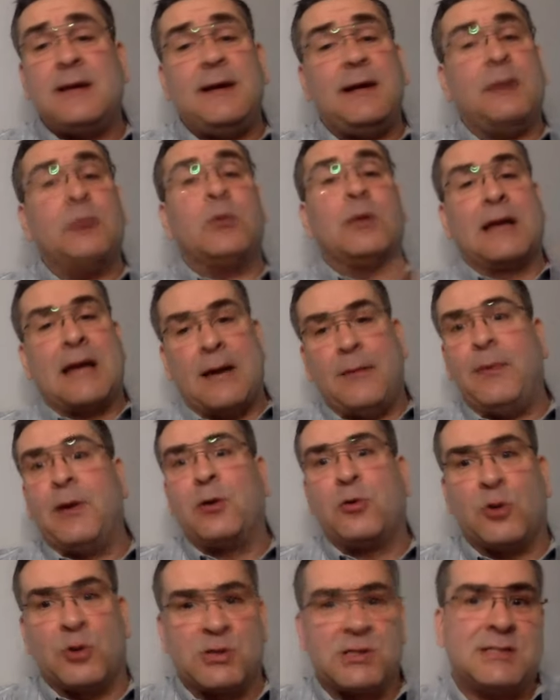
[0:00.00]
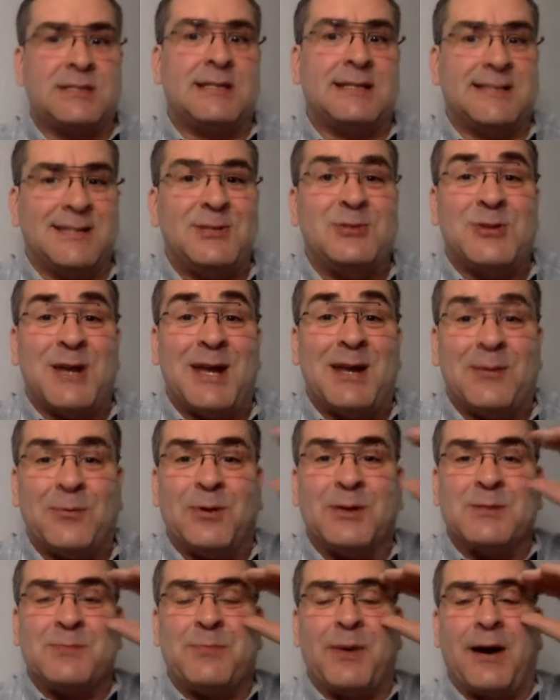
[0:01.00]
it will come across
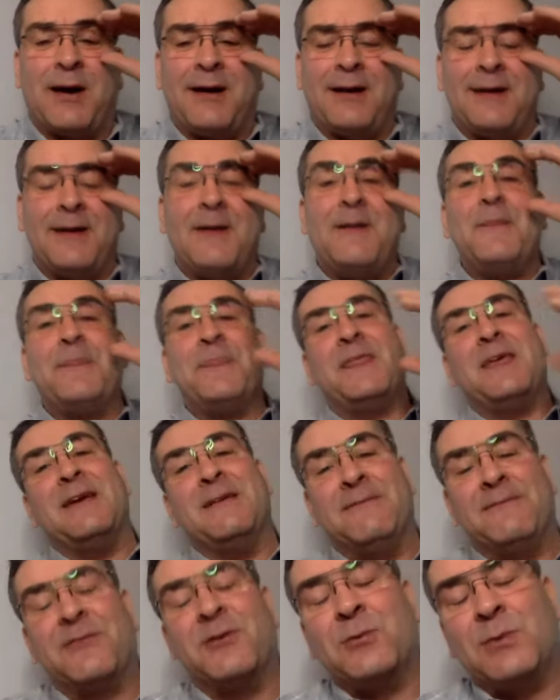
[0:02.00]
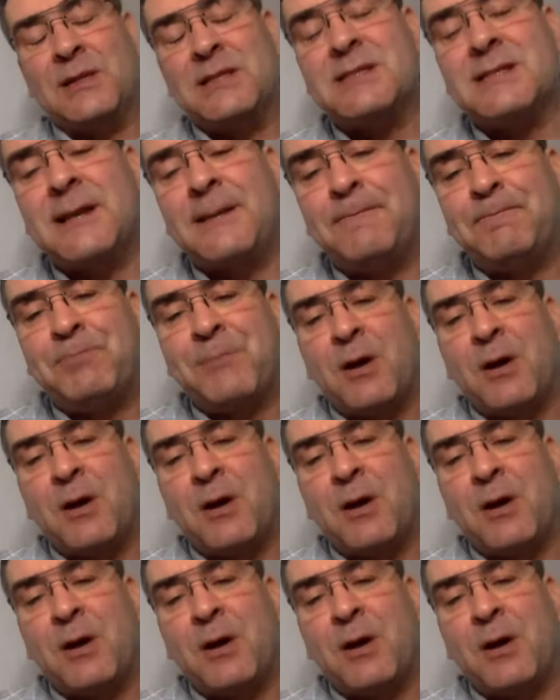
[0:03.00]
disingenuous by the influencer.